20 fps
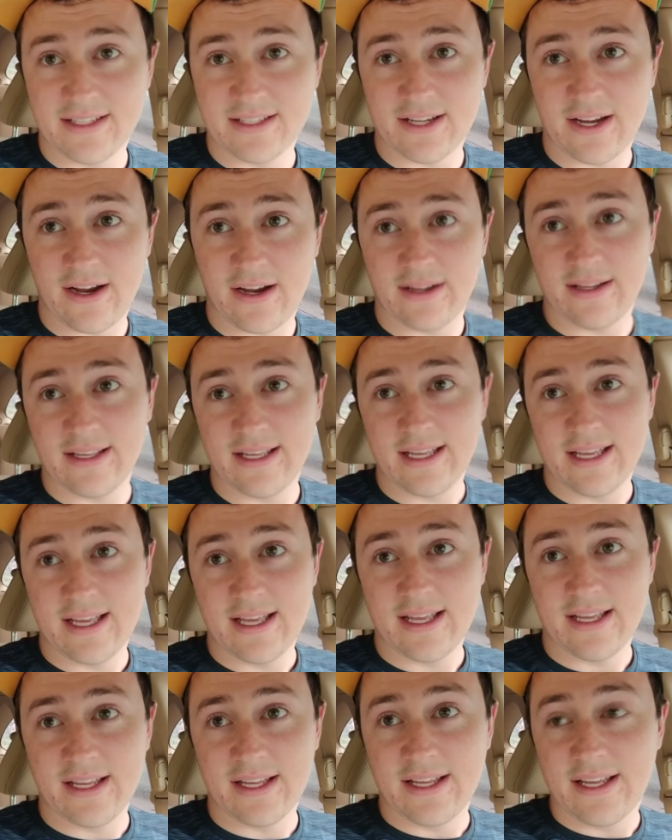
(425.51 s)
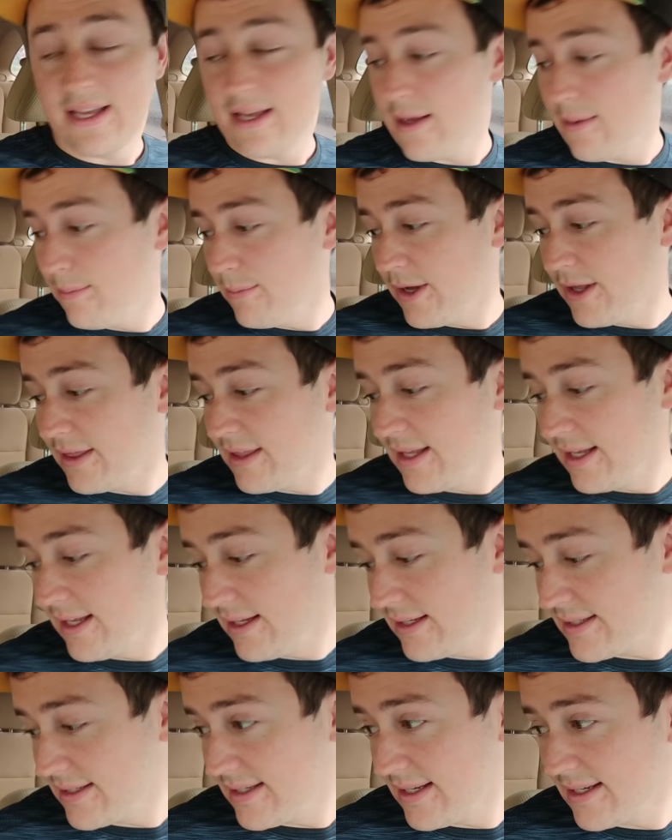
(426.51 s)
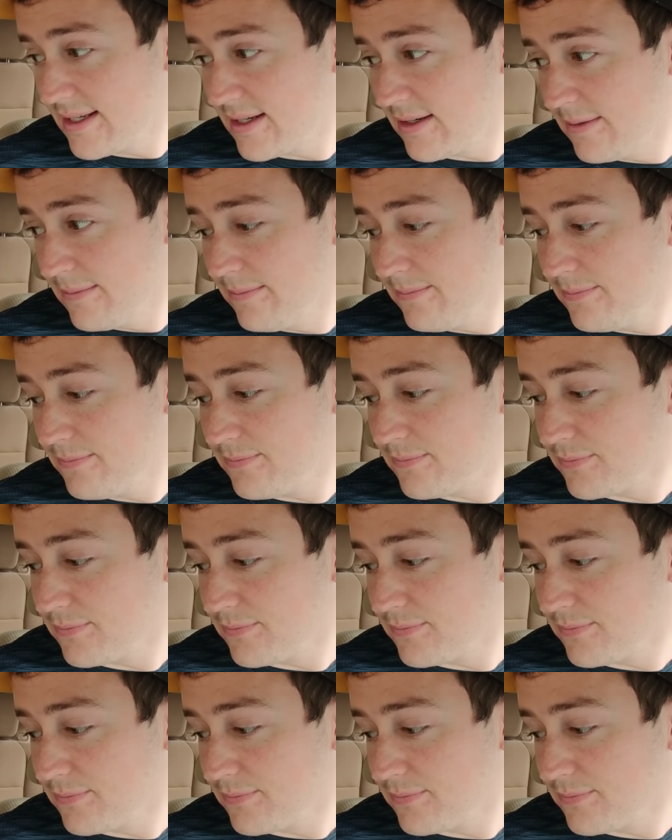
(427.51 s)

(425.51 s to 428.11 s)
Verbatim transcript: Sorry. But the system